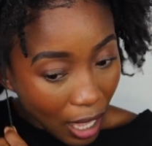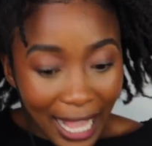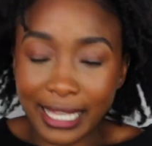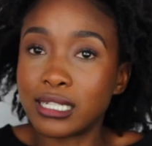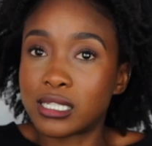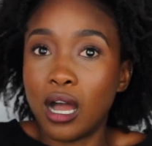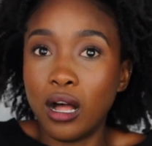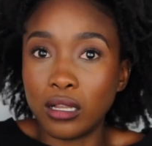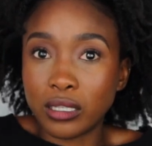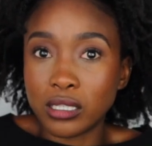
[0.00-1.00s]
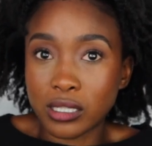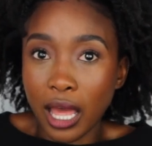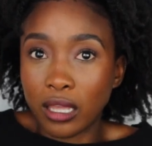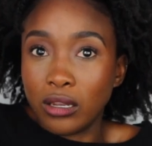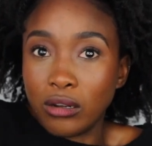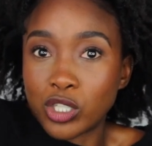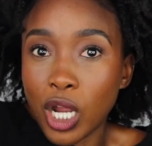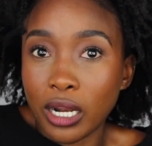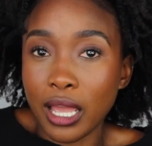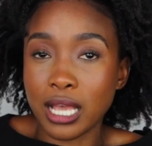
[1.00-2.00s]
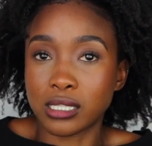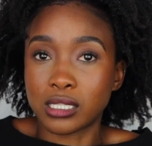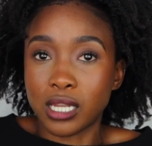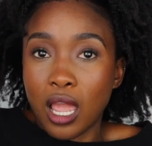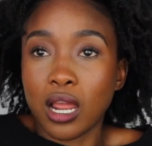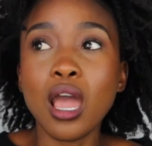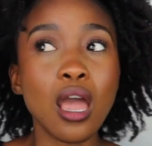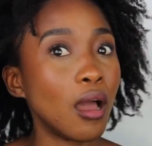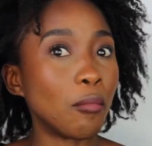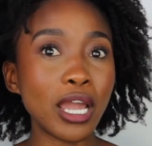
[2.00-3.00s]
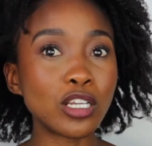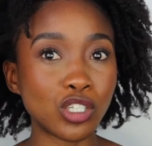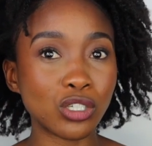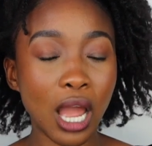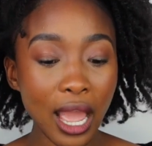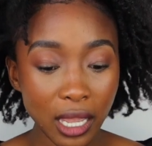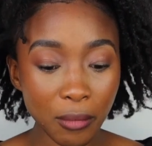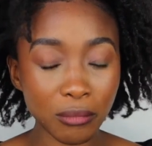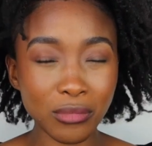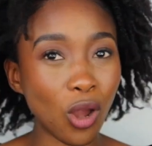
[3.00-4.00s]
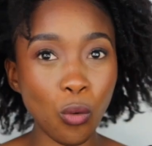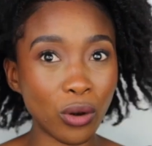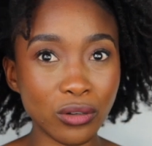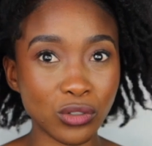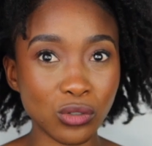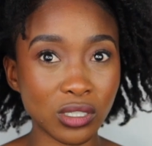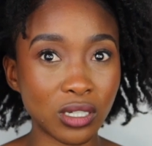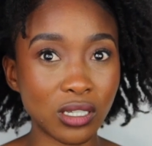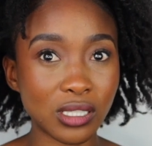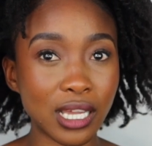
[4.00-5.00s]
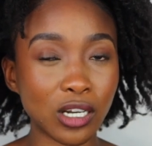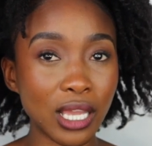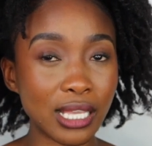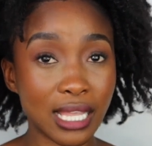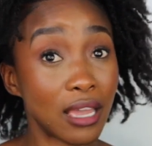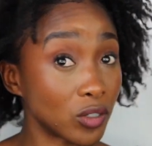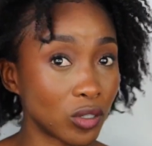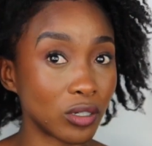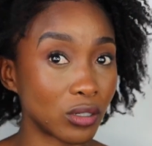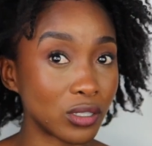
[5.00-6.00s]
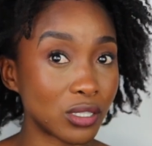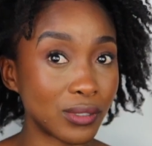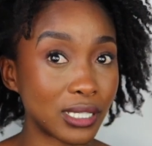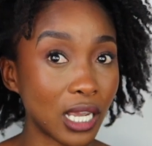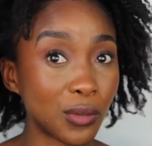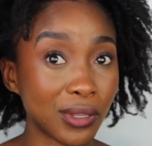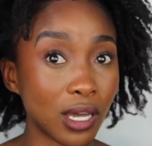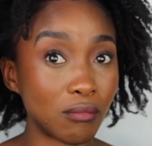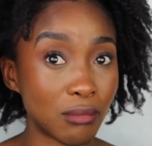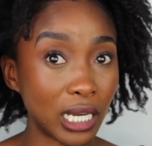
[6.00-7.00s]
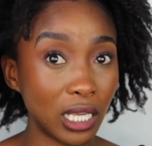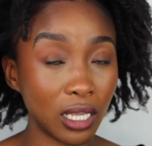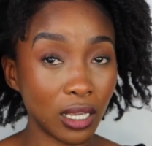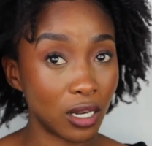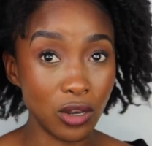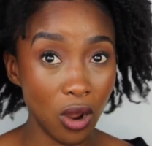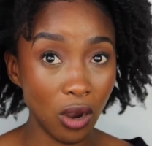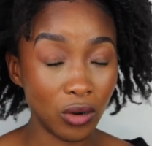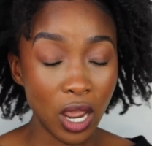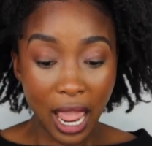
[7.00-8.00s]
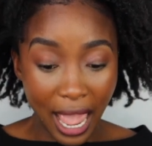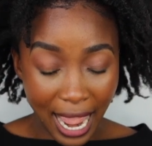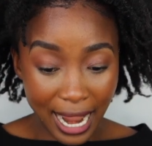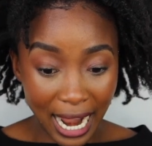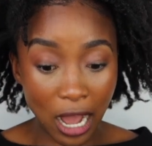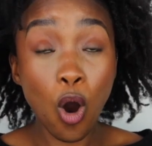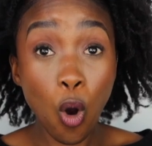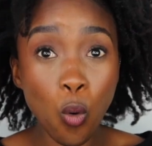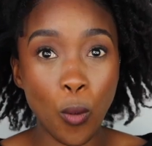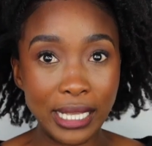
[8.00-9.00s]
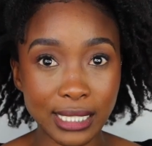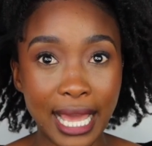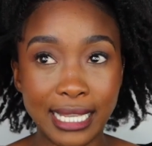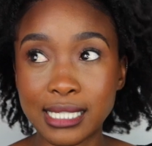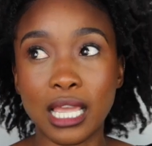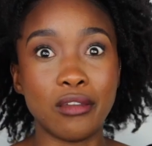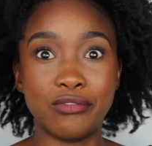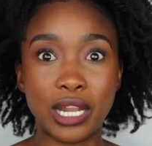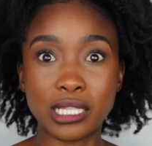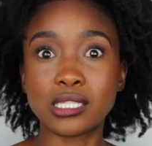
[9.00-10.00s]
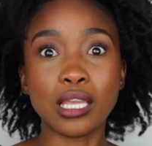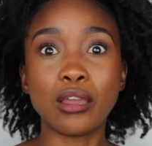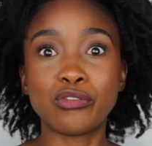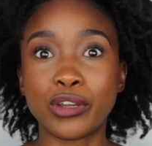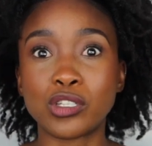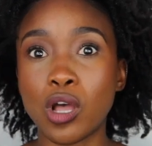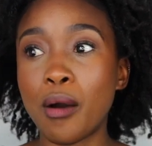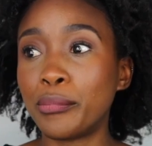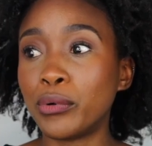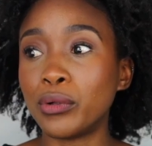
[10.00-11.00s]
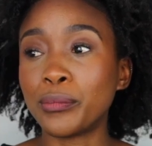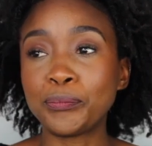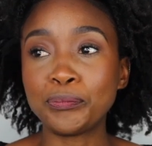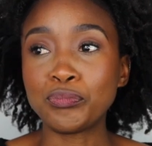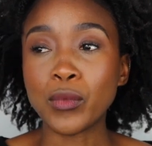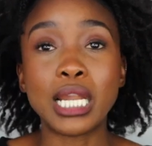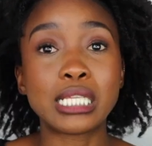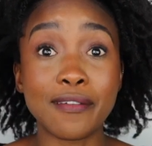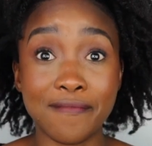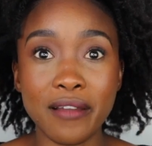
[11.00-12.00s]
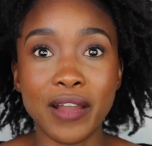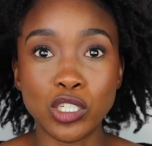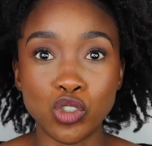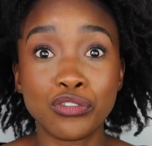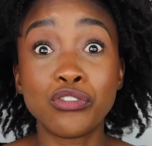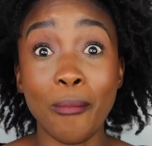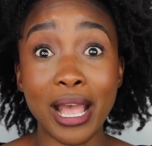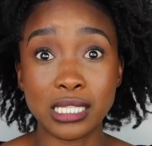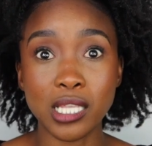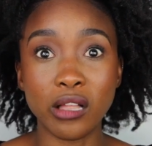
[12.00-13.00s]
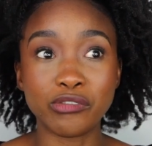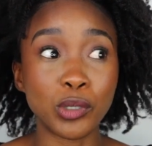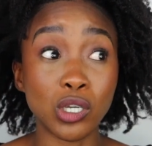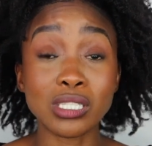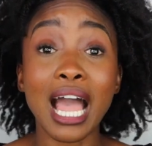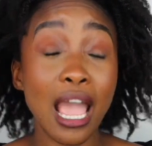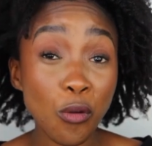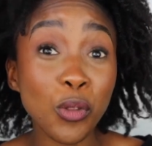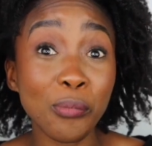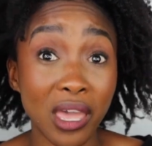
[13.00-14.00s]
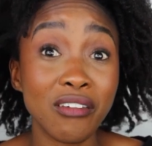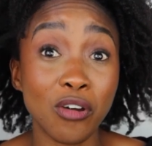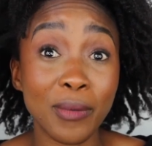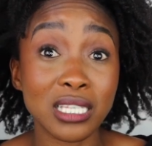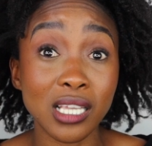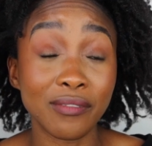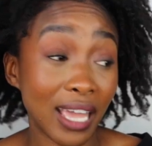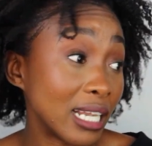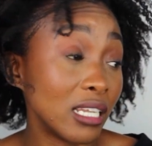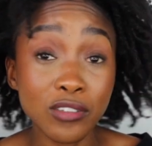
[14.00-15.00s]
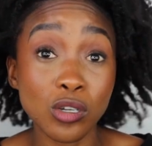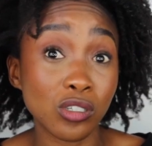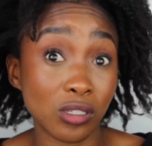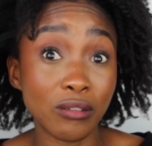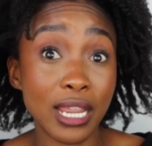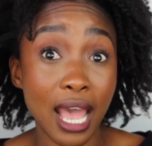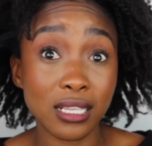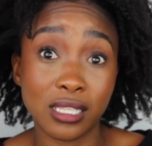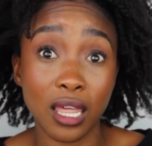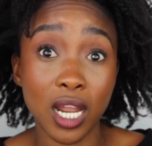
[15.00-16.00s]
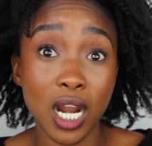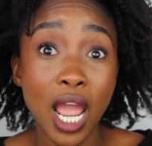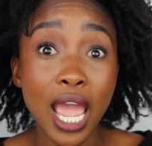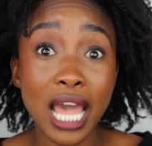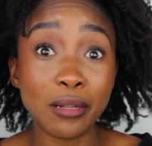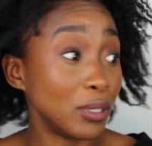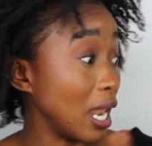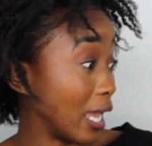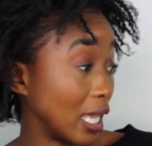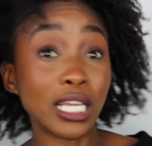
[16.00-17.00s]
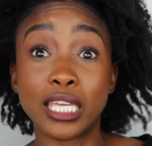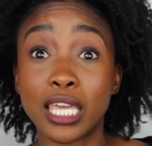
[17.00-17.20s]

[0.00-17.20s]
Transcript: I can tell he's like, you know, trying to hesitate. Mind you, I am not of those girls that is ever gonna go to a date without money. No. And I always like save, let's say, for example, let's say 500 for myself, because I will pay for myself and leave your sorry ass there and be like,